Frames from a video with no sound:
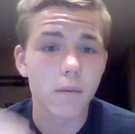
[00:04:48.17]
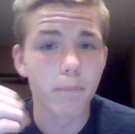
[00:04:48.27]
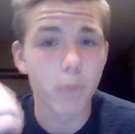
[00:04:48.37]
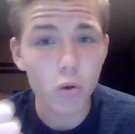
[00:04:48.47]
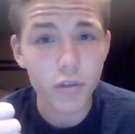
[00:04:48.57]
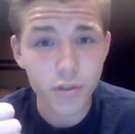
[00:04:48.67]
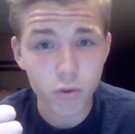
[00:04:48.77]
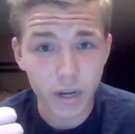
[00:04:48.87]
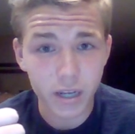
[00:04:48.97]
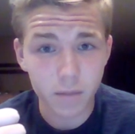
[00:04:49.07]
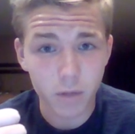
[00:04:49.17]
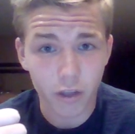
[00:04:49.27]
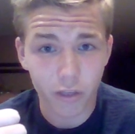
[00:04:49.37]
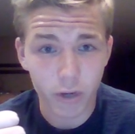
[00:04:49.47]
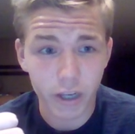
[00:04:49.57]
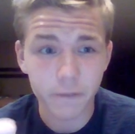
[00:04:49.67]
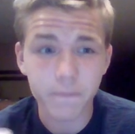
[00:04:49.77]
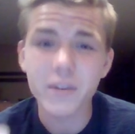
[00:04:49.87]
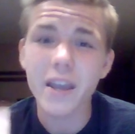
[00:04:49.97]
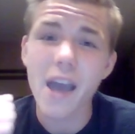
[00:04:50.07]
both the ray gun Mark III
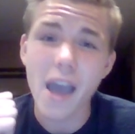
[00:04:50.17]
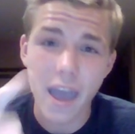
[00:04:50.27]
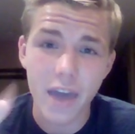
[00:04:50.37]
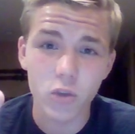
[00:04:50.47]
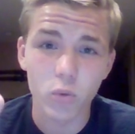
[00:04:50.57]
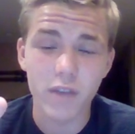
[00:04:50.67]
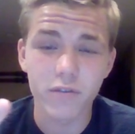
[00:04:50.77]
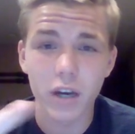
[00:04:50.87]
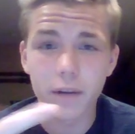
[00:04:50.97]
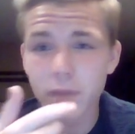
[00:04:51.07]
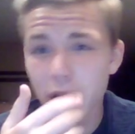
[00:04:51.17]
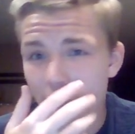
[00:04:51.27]
and the wave gun.